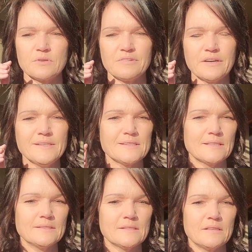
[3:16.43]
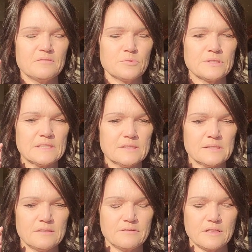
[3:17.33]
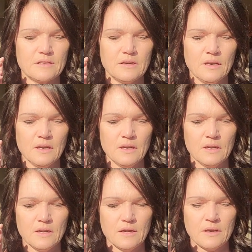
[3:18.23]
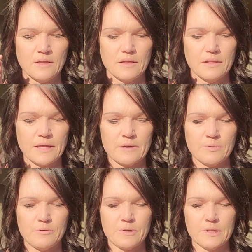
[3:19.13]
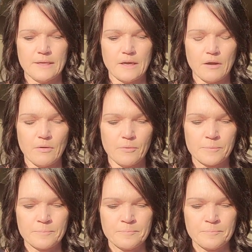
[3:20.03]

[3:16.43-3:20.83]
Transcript: We're very sensitive, more sensitive than we really know.